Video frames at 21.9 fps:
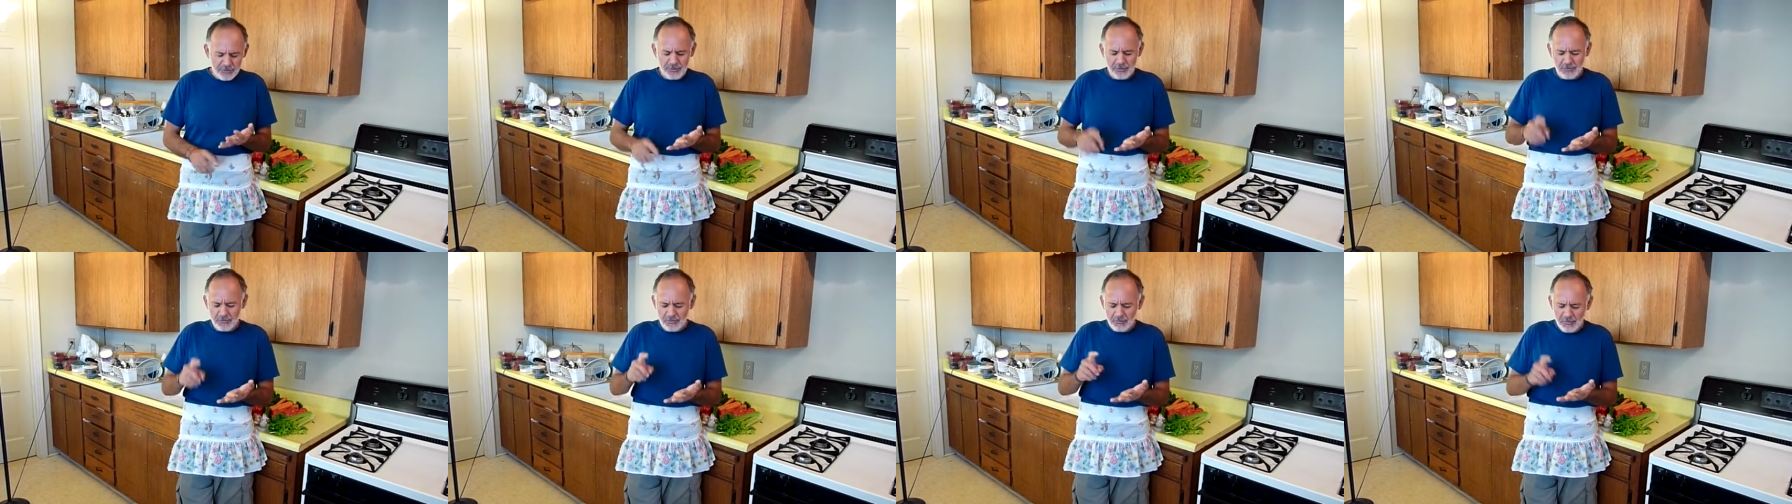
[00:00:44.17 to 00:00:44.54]

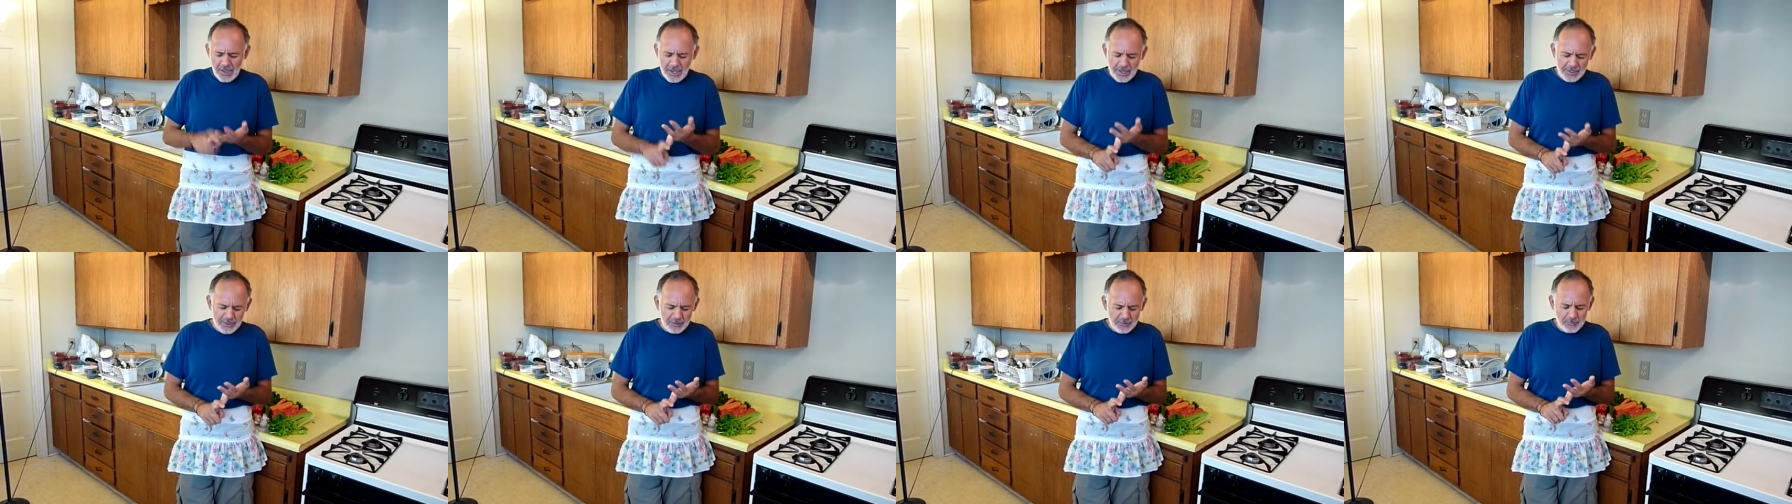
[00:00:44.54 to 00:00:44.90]
the
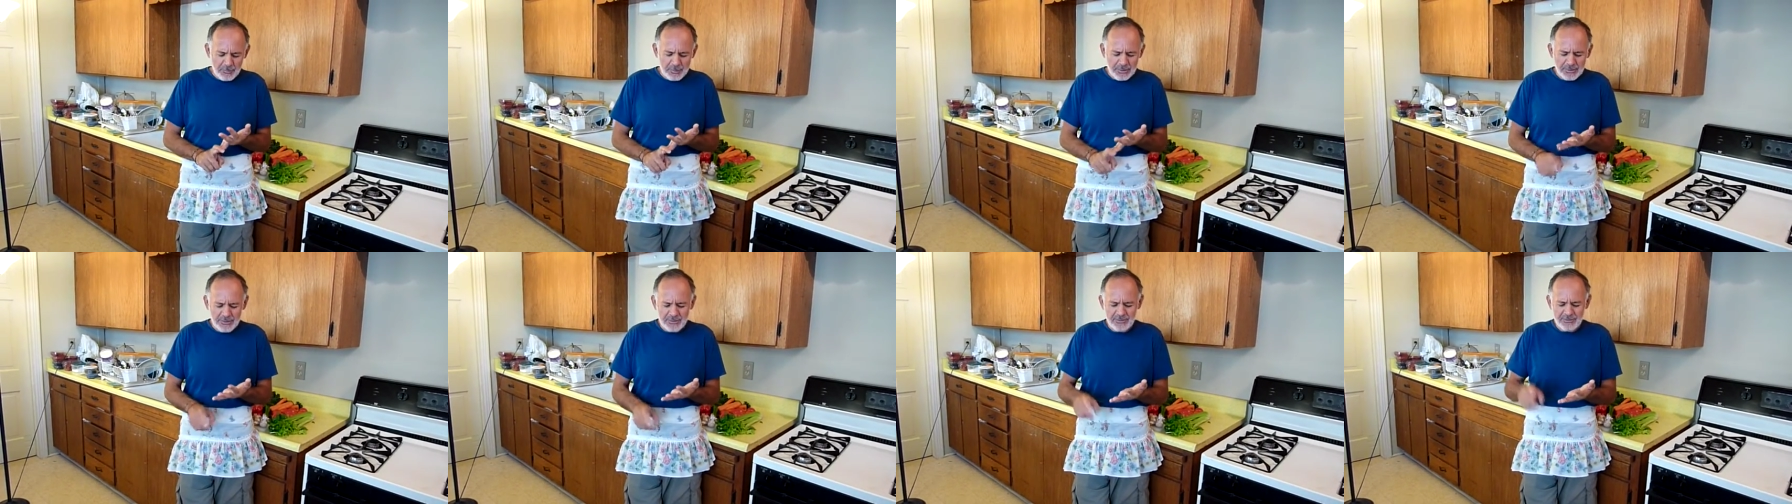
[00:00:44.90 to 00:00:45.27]

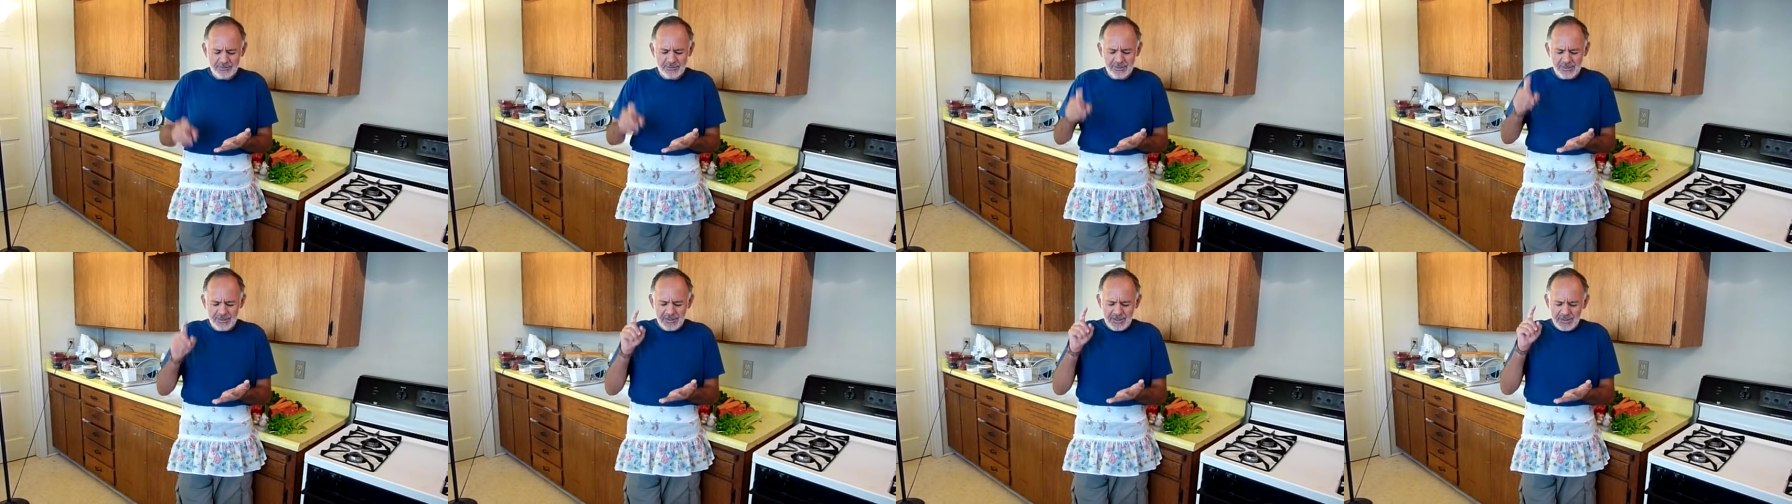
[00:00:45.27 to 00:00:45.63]

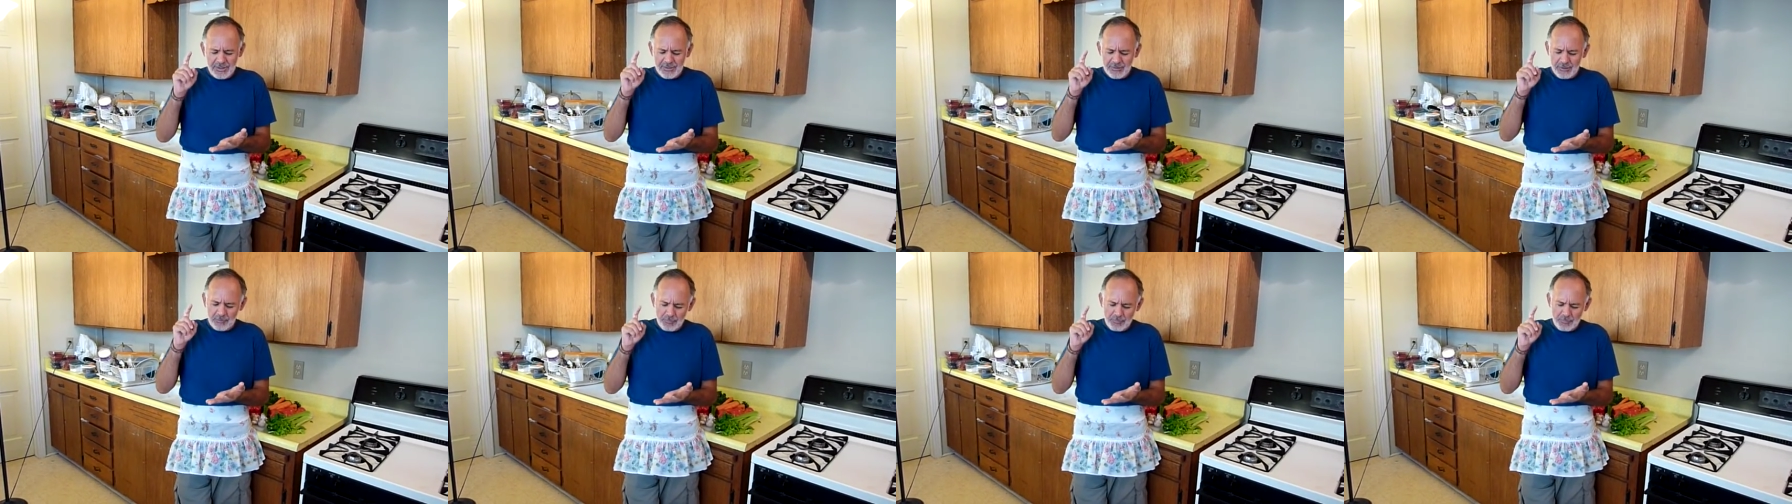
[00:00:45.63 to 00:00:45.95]
vitamins, the